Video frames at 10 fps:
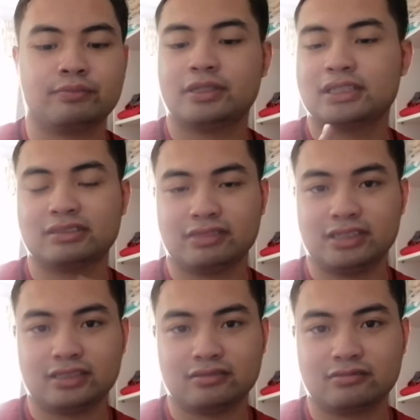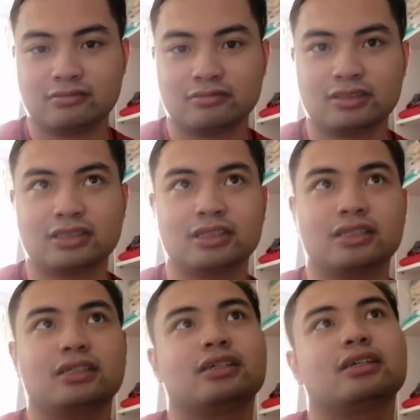personal issues,
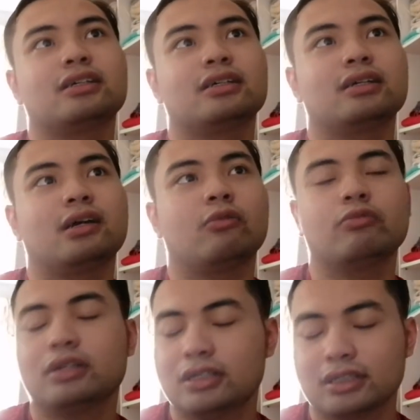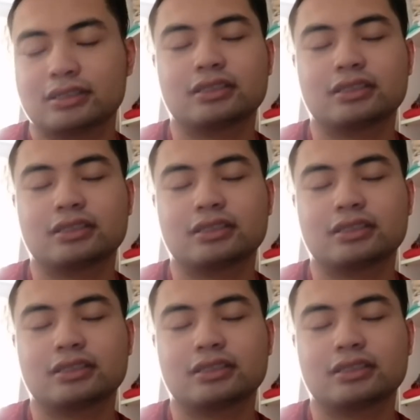work